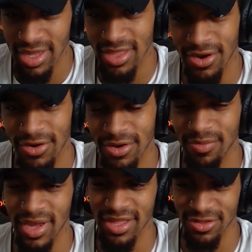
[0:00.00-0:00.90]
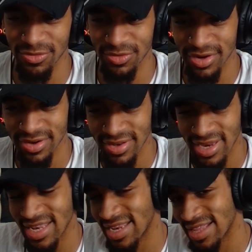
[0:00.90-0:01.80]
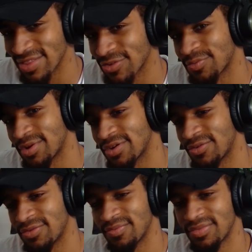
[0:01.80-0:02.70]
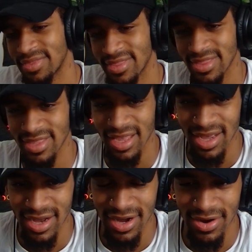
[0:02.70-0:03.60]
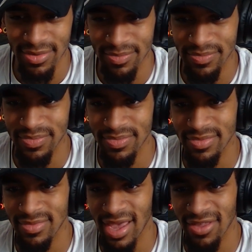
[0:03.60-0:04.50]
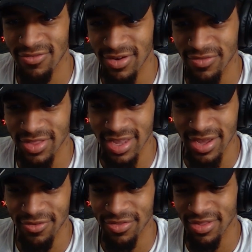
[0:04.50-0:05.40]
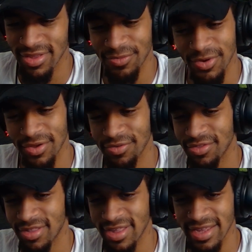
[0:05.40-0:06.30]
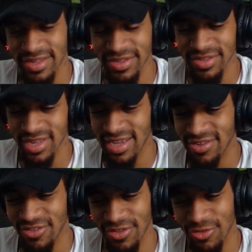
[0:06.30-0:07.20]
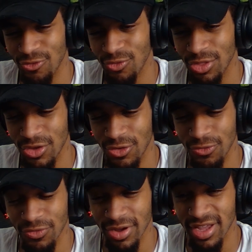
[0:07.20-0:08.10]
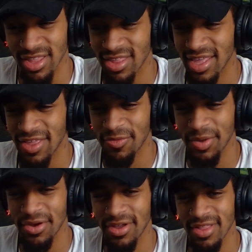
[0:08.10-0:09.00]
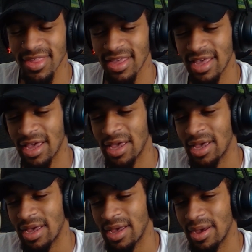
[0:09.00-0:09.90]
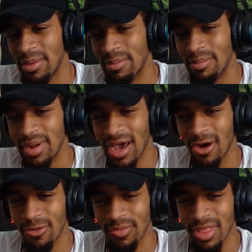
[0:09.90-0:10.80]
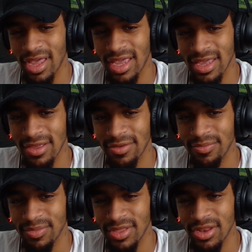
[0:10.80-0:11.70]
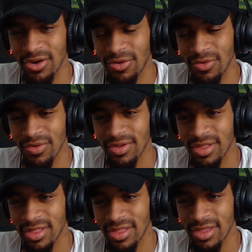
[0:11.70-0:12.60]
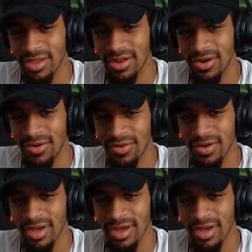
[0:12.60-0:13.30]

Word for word: and the Haunted Mansion one. That that looks pretty cool. Um, as for everything else, what I was just say is I guess this is really cute for kids to experience. But I hope like, you know, you know,